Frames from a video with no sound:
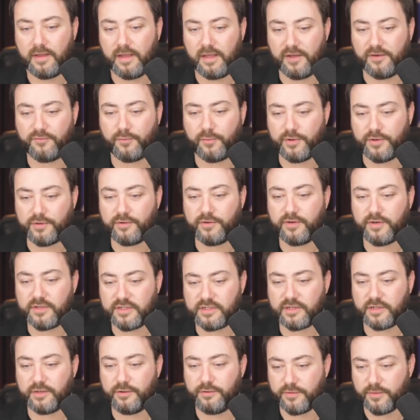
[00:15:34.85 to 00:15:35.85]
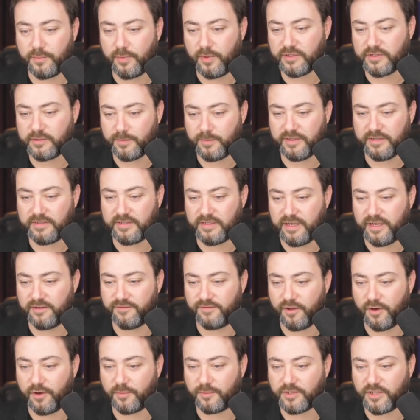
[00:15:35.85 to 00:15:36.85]
If we do not exclude the possibility
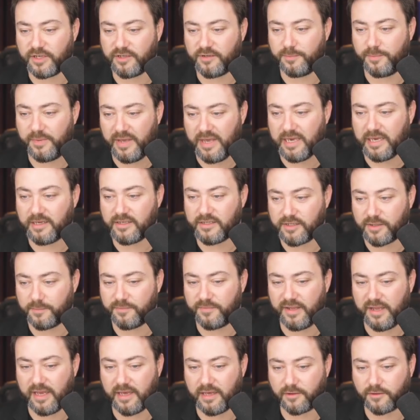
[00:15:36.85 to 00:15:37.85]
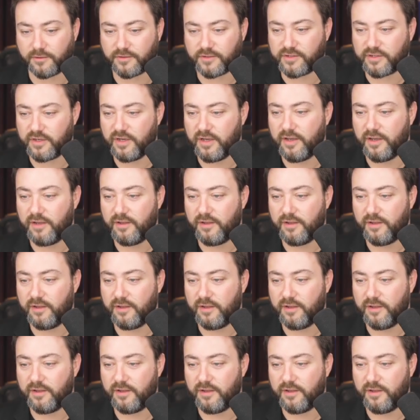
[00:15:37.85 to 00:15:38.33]
of the object being something else,